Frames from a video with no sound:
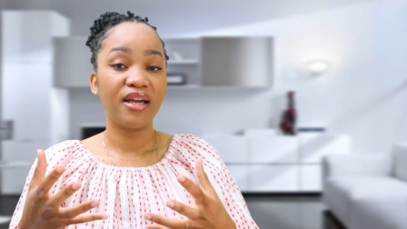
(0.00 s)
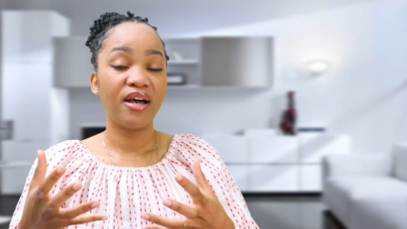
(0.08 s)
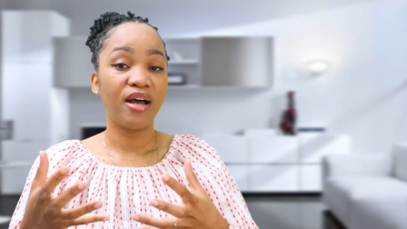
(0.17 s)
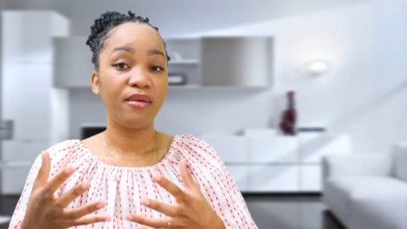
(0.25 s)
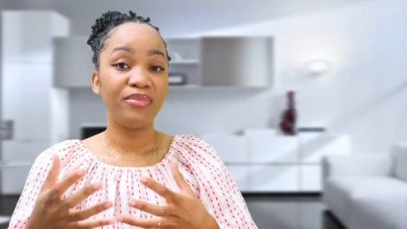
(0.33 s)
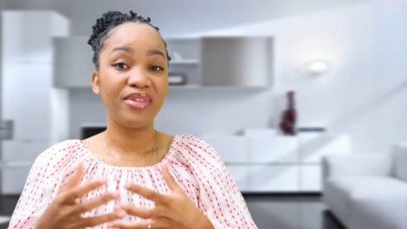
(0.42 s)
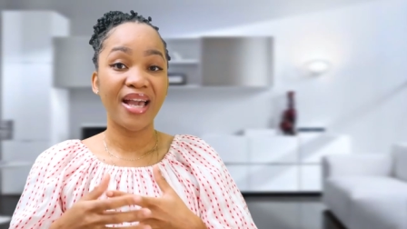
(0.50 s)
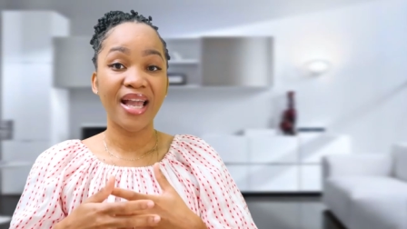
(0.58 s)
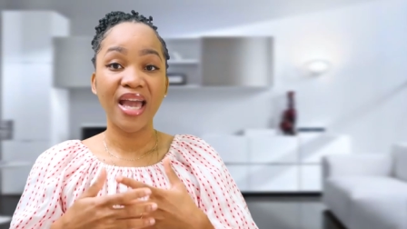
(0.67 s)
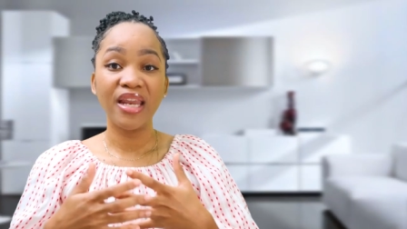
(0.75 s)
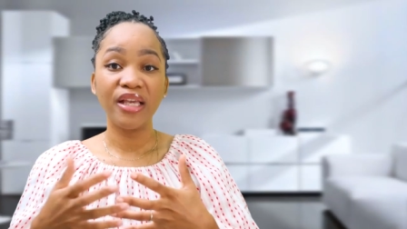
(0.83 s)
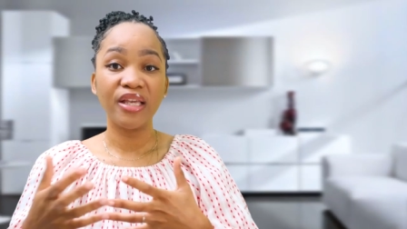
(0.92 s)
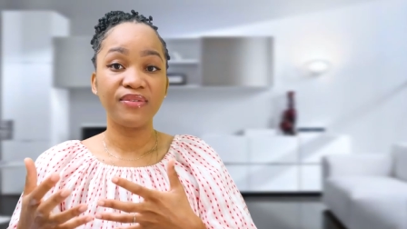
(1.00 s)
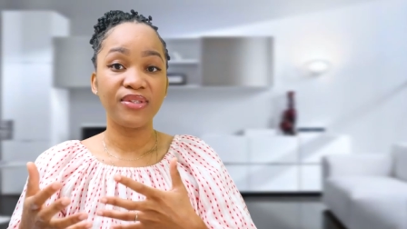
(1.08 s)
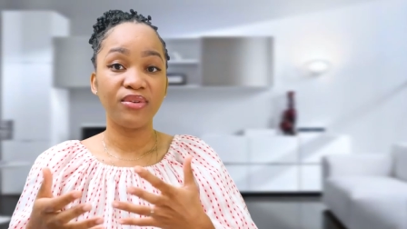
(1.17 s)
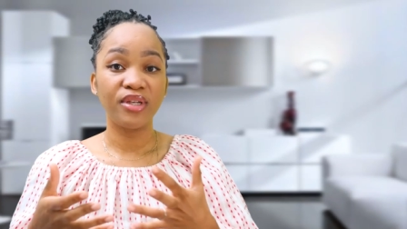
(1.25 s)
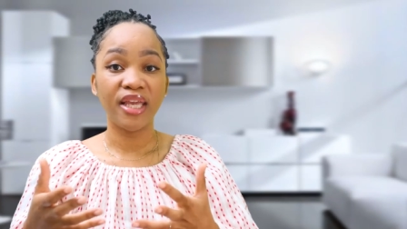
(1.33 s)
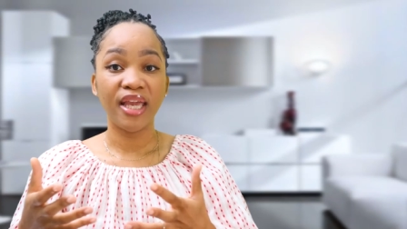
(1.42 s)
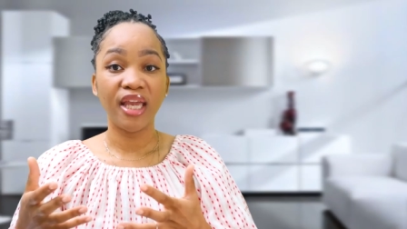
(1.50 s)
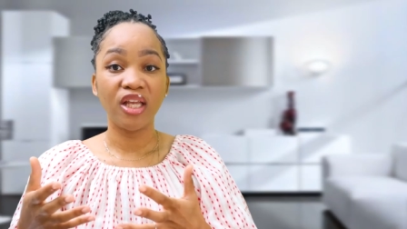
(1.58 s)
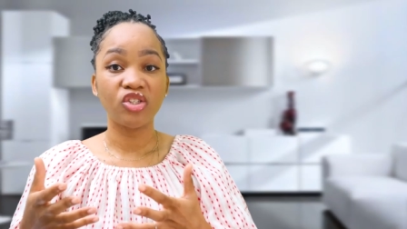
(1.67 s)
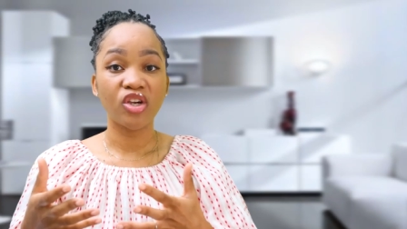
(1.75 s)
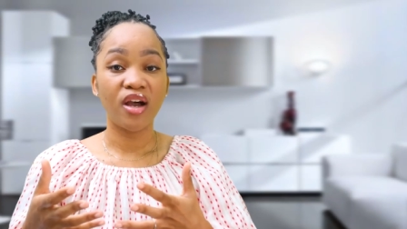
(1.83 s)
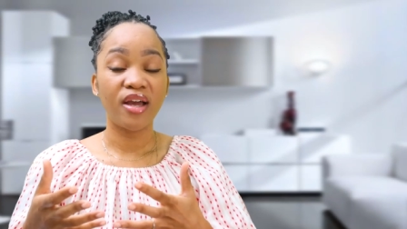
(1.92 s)
um, that kind of gives you a
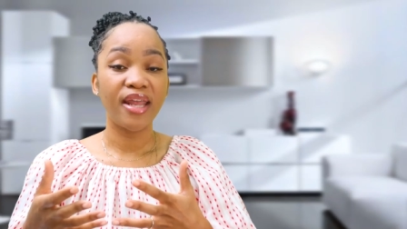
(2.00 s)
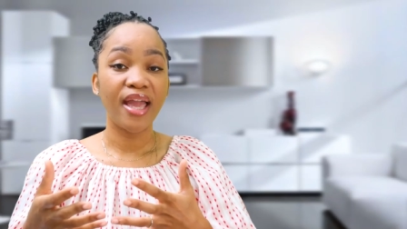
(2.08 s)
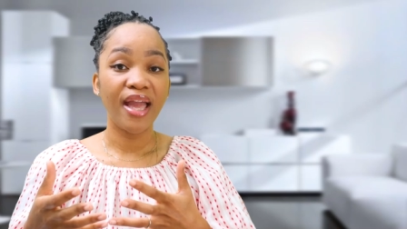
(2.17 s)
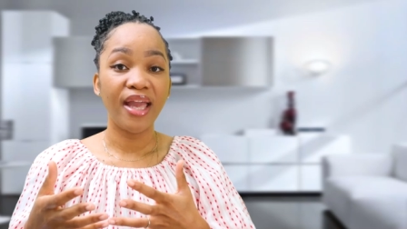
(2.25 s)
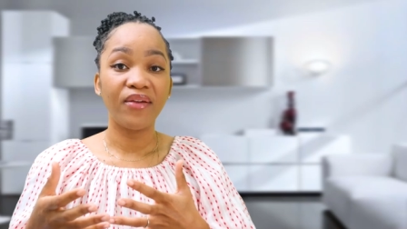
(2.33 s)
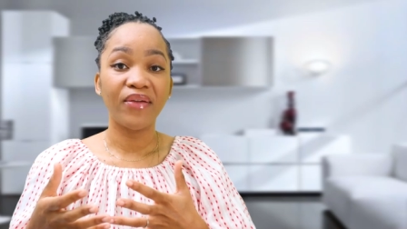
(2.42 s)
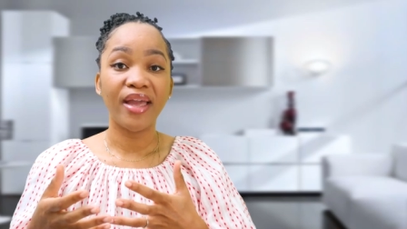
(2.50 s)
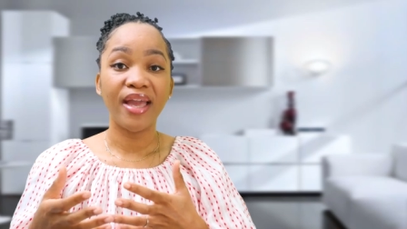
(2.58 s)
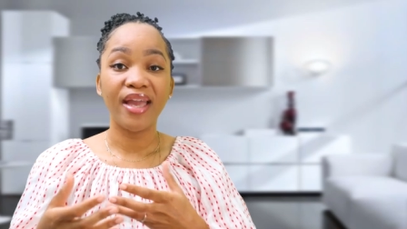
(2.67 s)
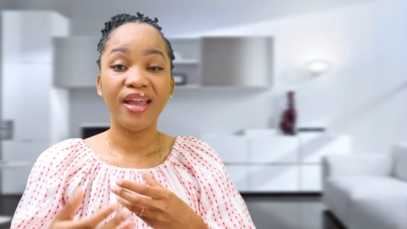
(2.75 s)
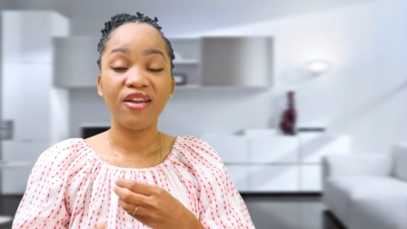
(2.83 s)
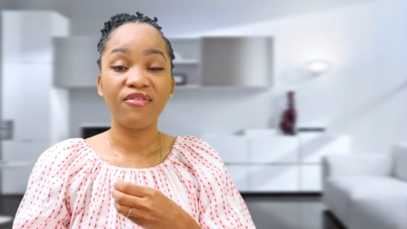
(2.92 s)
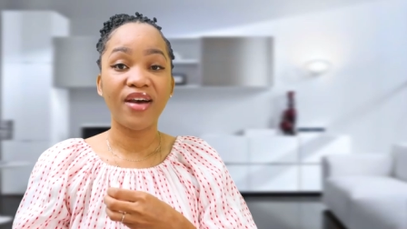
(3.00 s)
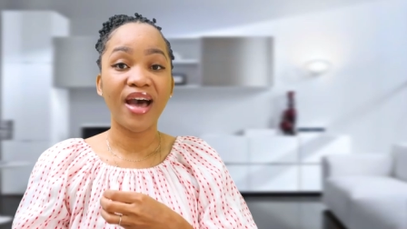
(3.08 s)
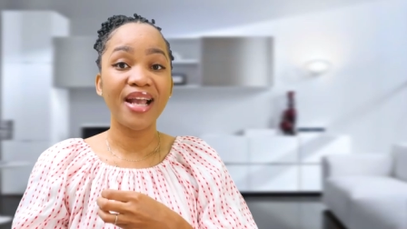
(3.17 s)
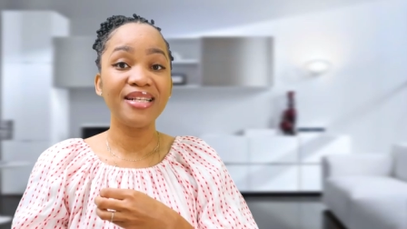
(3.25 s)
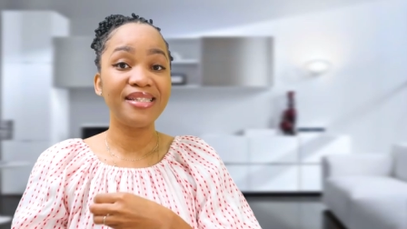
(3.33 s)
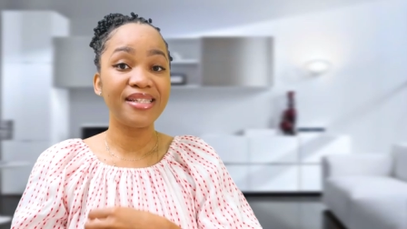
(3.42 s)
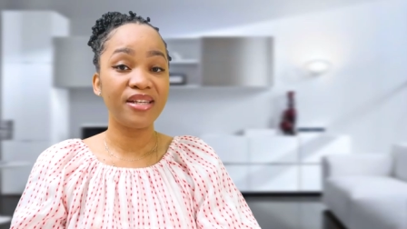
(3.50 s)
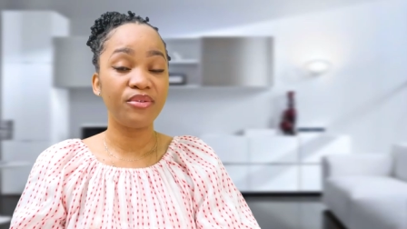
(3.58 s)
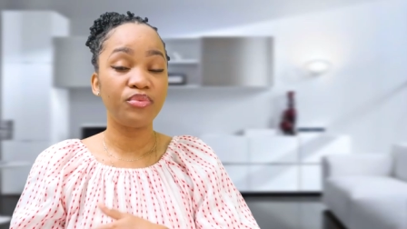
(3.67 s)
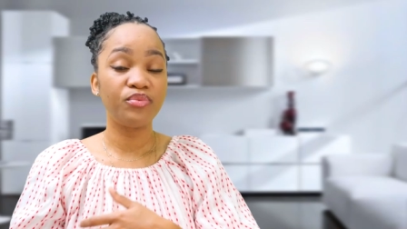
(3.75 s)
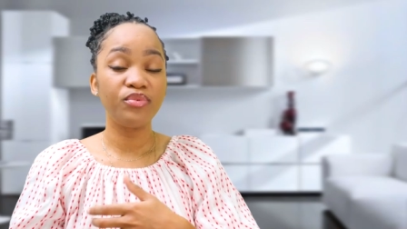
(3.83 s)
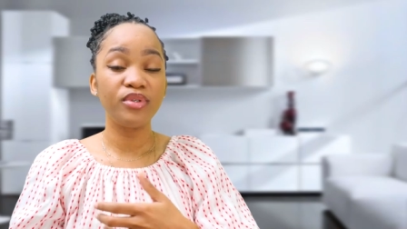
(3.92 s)
gauge on, hey, okay, if I
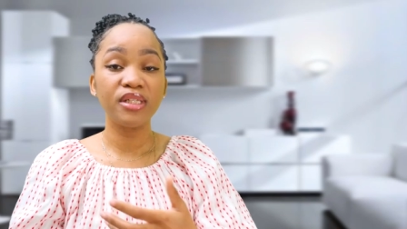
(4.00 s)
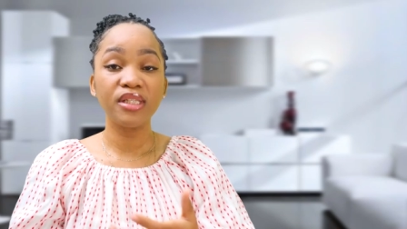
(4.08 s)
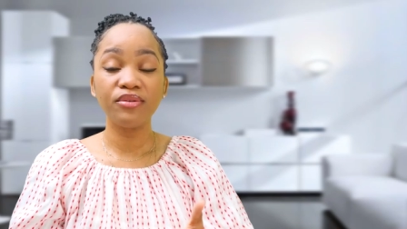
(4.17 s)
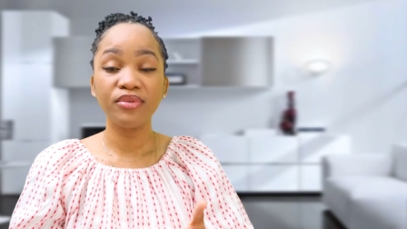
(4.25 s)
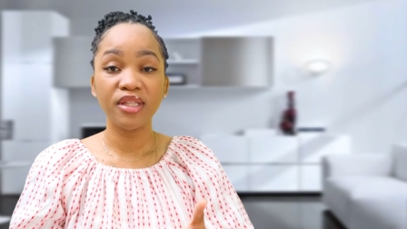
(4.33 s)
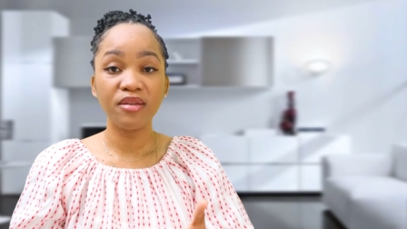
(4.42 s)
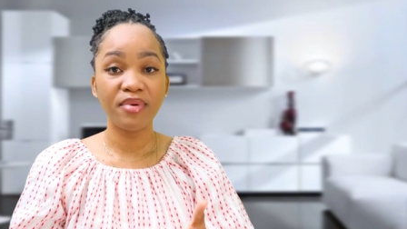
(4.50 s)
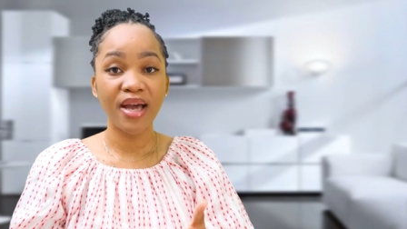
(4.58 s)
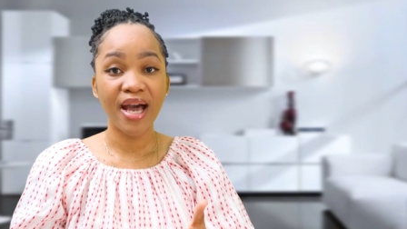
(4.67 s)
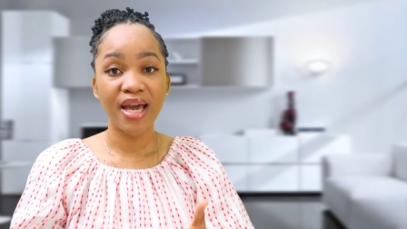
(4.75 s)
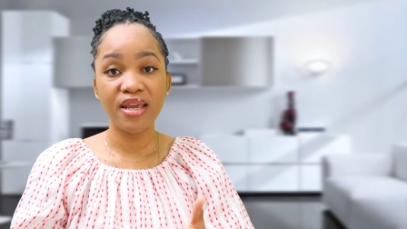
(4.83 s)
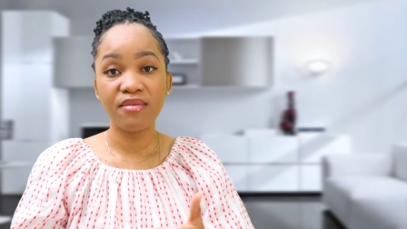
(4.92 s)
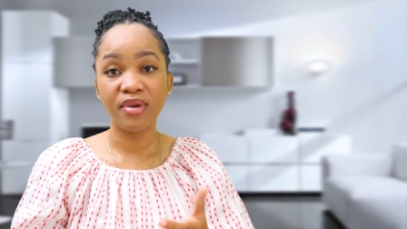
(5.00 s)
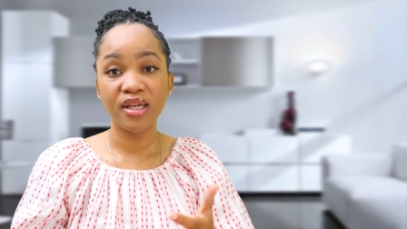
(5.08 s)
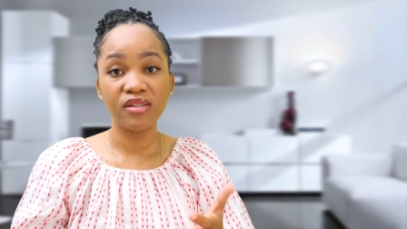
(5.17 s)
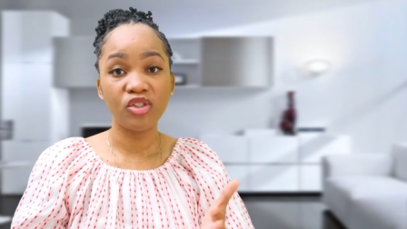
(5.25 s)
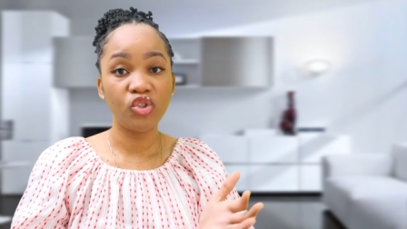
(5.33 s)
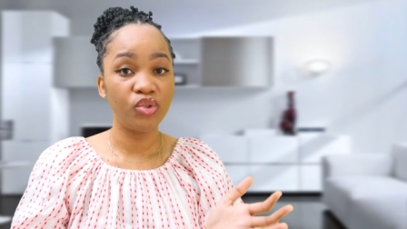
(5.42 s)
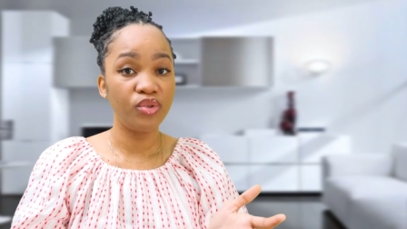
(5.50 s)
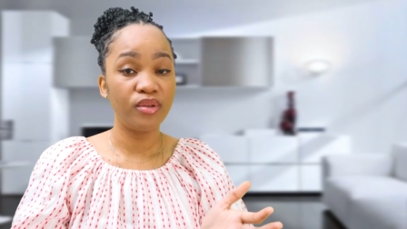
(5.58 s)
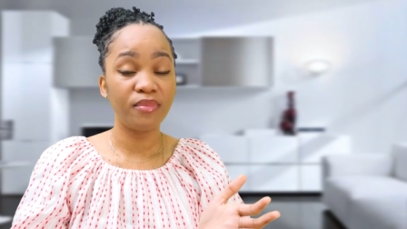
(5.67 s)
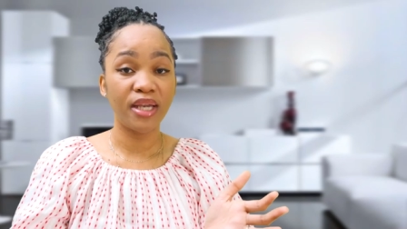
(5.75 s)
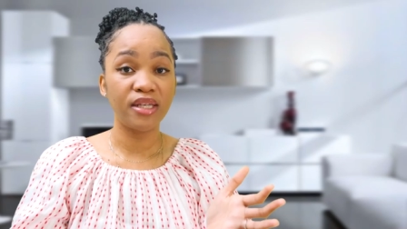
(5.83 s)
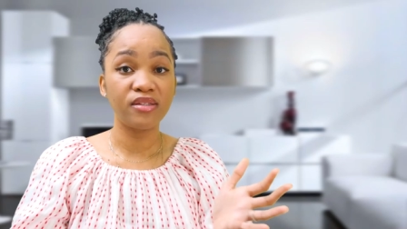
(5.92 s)
did really, really bad in my junior,
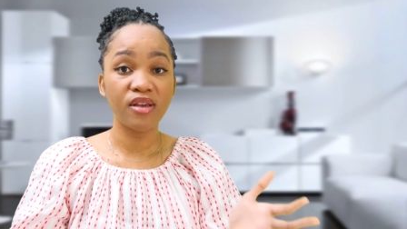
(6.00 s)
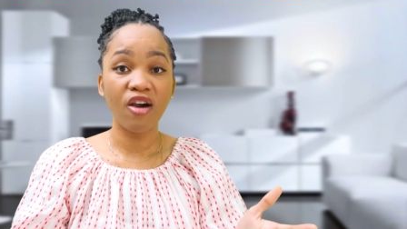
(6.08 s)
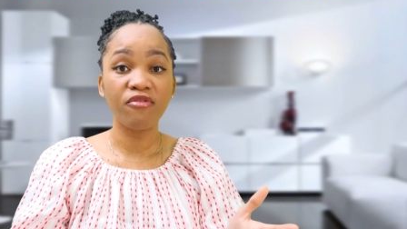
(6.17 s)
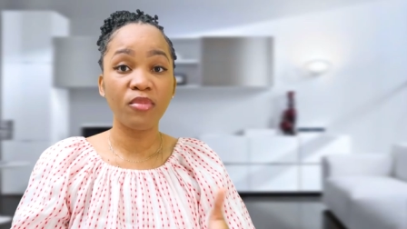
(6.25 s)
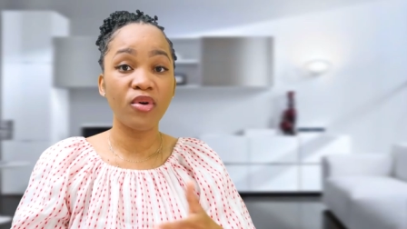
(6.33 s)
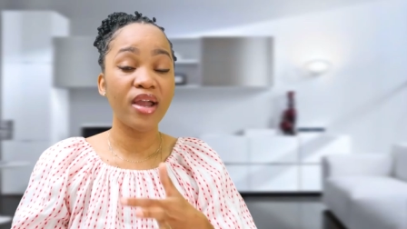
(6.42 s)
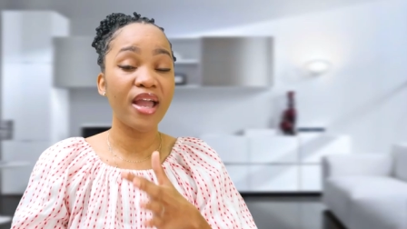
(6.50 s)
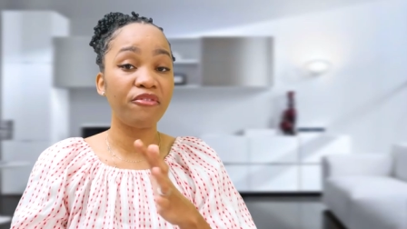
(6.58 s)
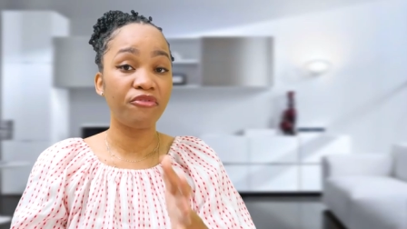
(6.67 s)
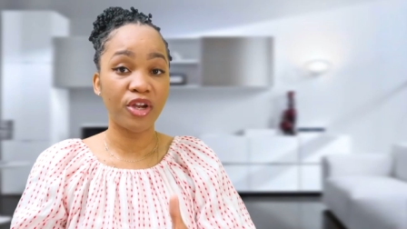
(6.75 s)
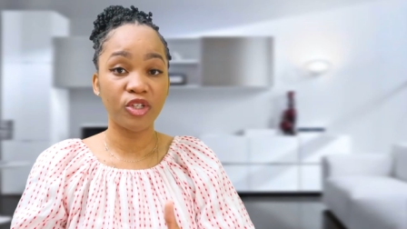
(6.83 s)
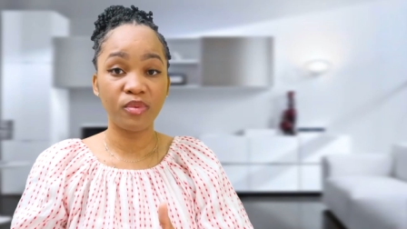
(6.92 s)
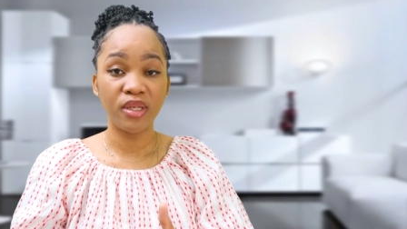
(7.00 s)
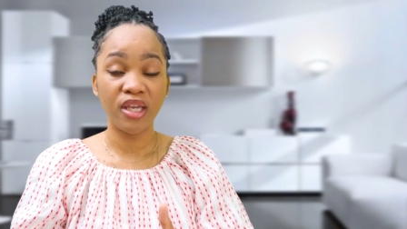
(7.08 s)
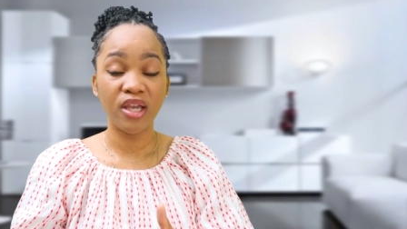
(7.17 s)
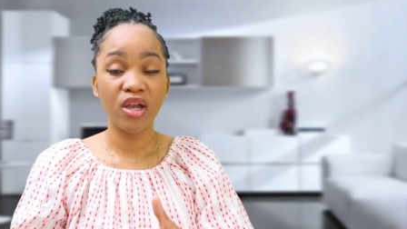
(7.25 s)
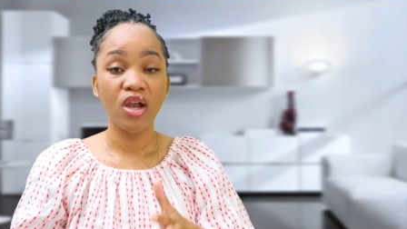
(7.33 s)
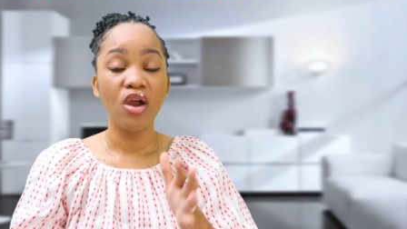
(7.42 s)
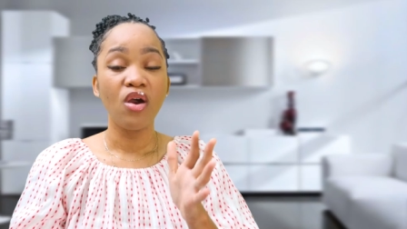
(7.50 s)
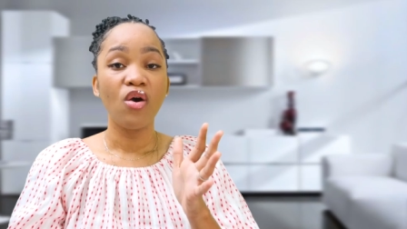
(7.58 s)
my sophomore and freshman year,